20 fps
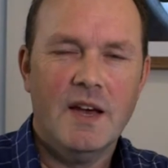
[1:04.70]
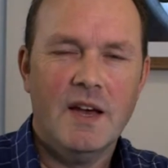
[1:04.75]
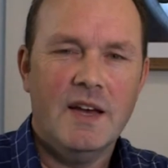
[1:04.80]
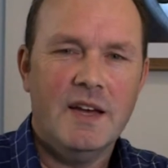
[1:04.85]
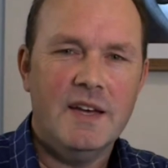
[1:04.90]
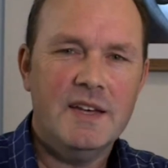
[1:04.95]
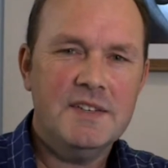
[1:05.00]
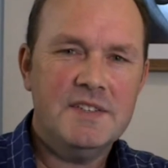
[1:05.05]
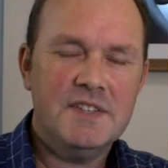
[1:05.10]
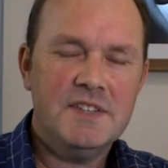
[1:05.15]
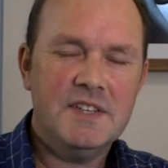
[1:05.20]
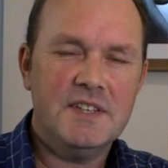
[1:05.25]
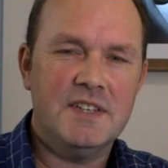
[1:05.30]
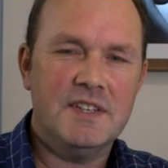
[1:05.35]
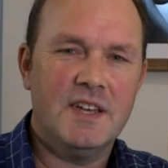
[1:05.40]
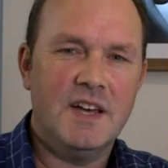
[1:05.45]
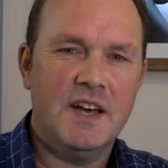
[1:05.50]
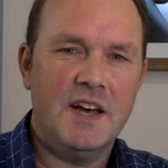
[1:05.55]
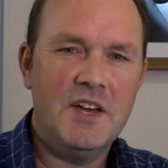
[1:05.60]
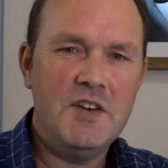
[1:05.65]
Is it
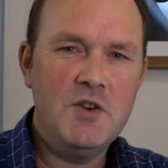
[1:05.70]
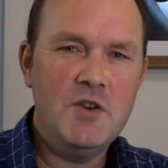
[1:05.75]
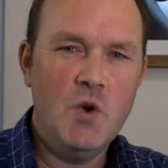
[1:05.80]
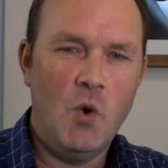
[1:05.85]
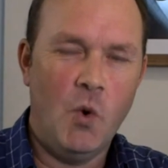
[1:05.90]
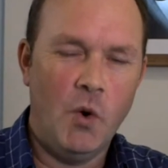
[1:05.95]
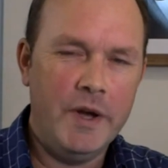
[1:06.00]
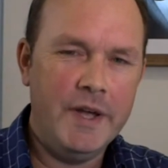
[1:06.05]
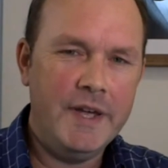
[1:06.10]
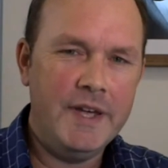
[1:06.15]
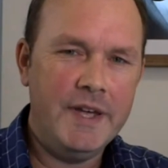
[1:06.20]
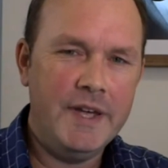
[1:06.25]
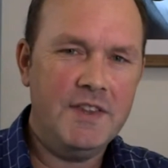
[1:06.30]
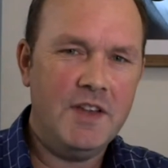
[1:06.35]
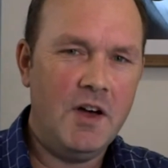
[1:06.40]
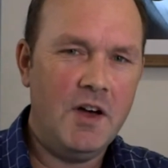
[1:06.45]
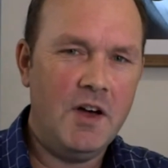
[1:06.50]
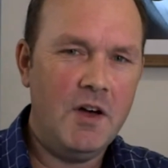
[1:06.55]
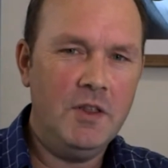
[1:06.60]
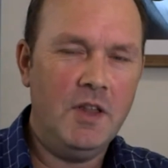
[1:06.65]
annoying
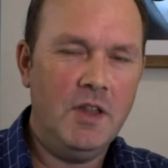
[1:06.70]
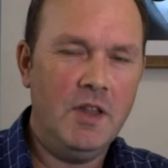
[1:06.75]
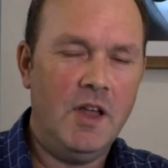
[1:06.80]
though,